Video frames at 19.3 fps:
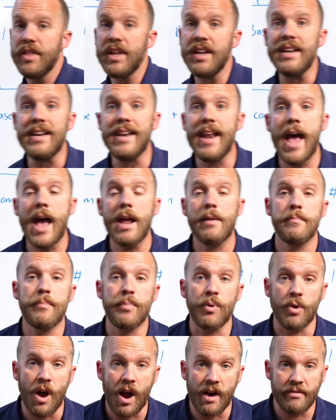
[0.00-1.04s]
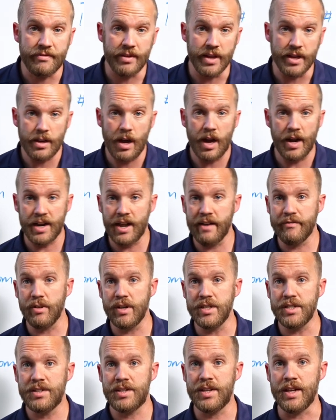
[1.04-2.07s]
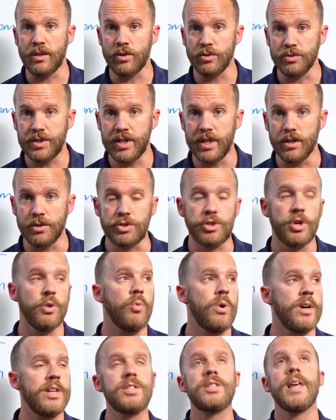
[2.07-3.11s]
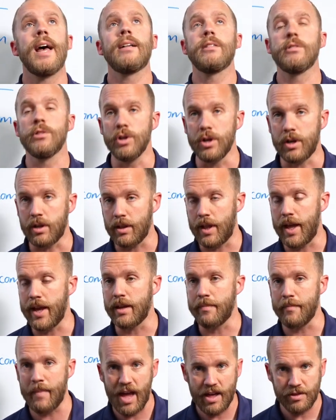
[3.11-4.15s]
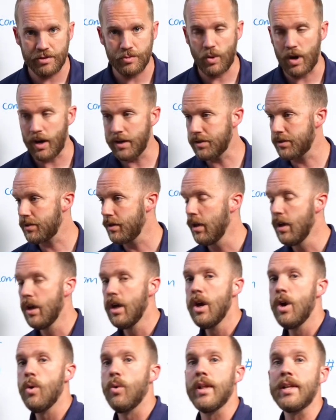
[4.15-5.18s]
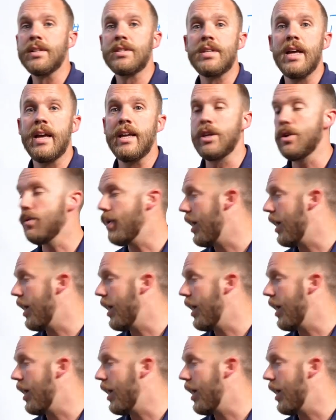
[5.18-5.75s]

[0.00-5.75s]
the net profit on every single deal. So what does that look like math-wise? Well, let's say you